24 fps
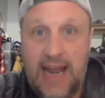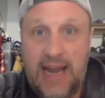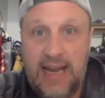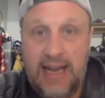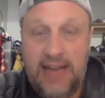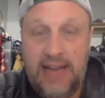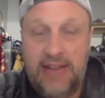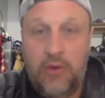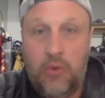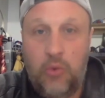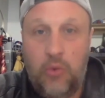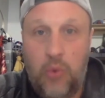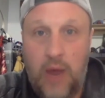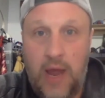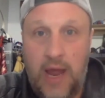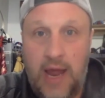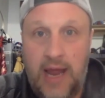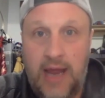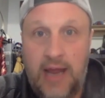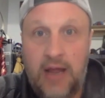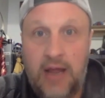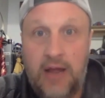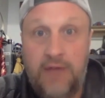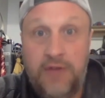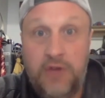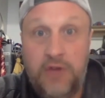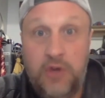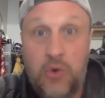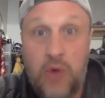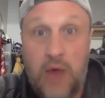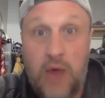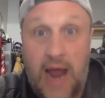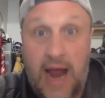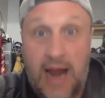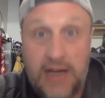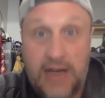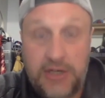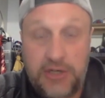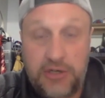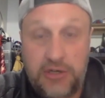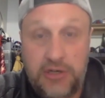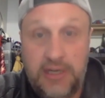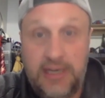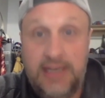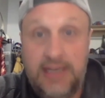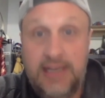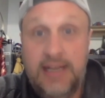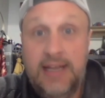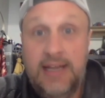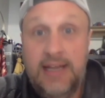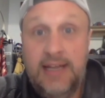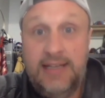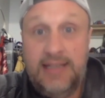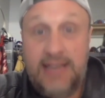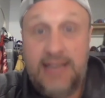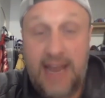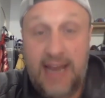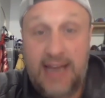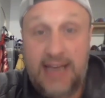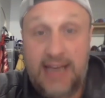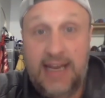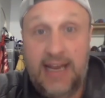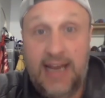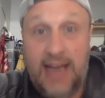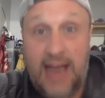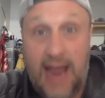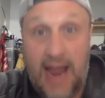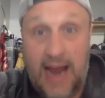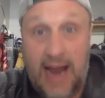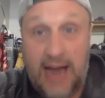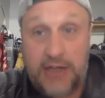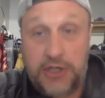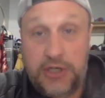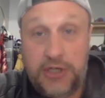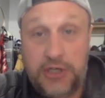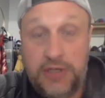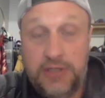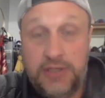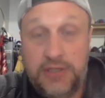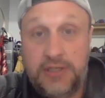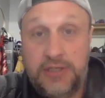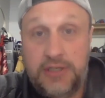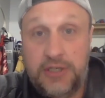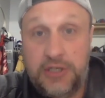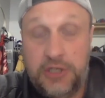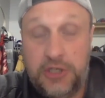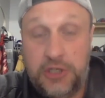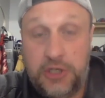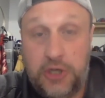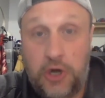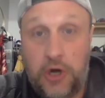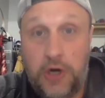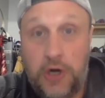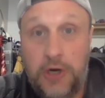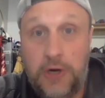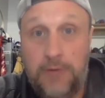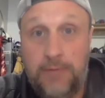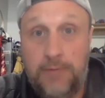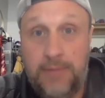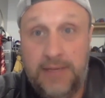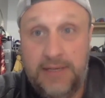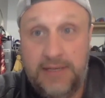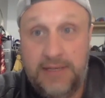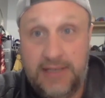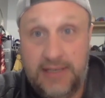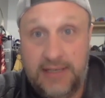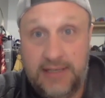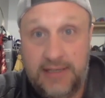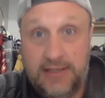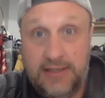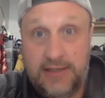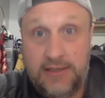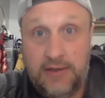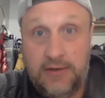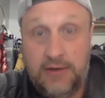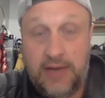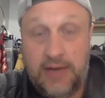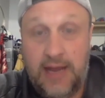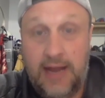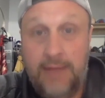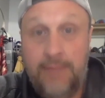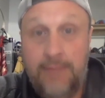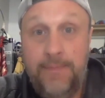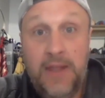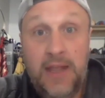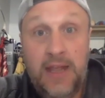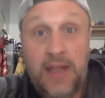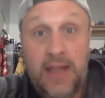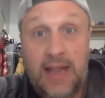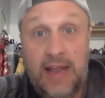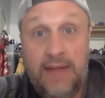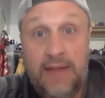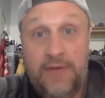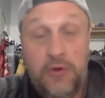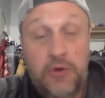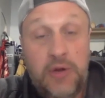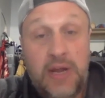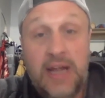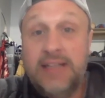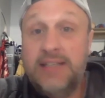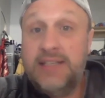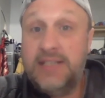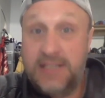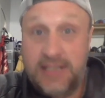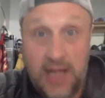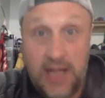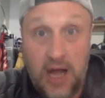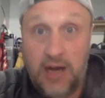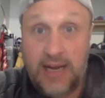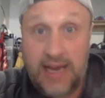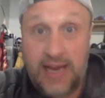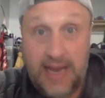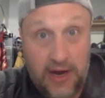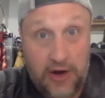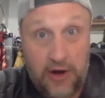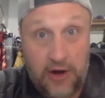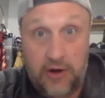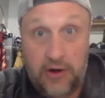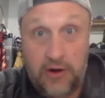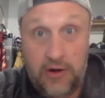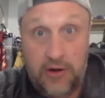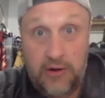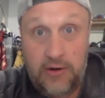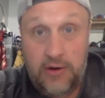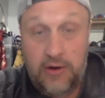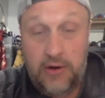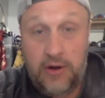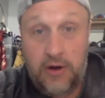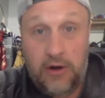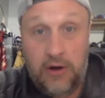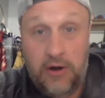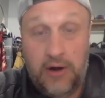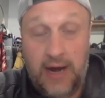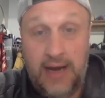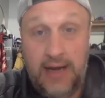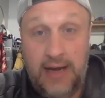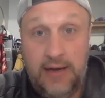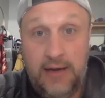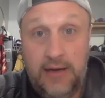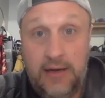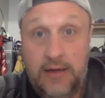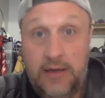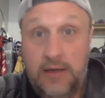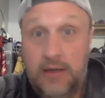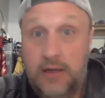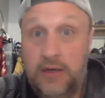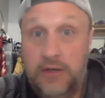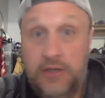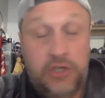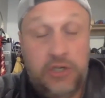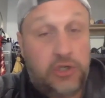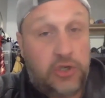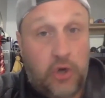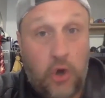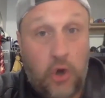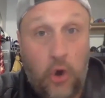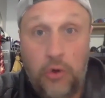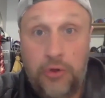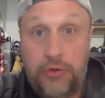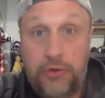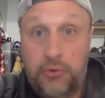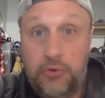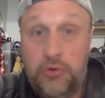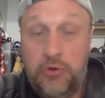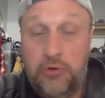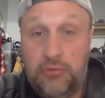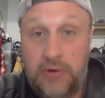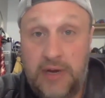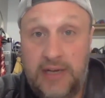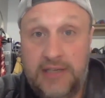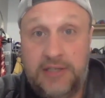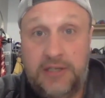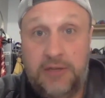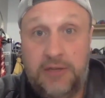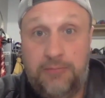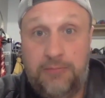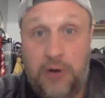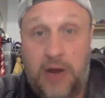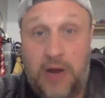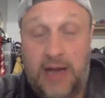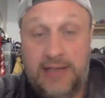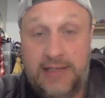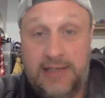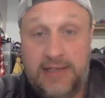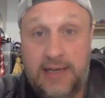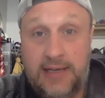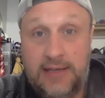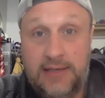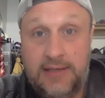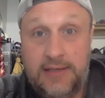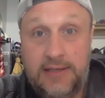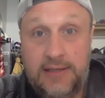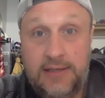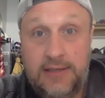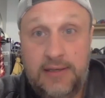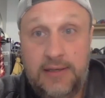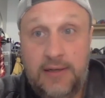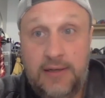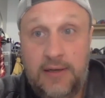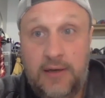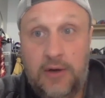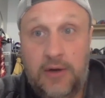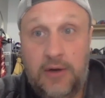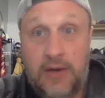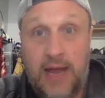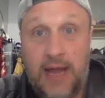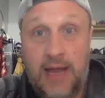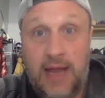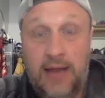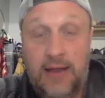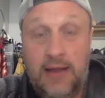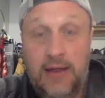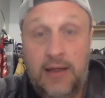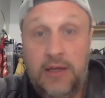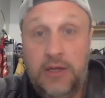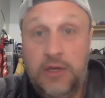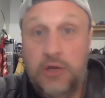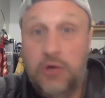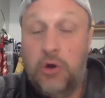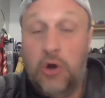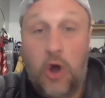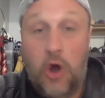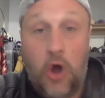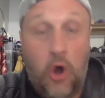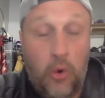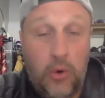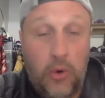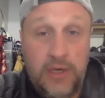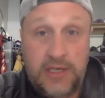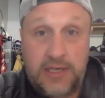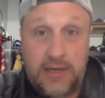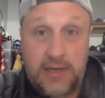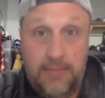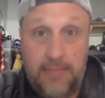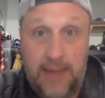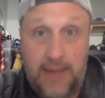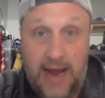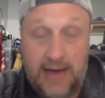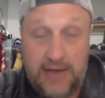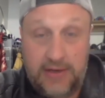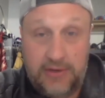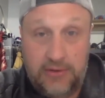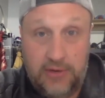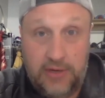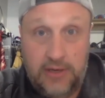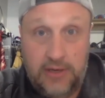the way of you actually taking actions to start your business. Okay. If you get stuck here, all right, just go through the rest of the process. Okay. You can always come back to it.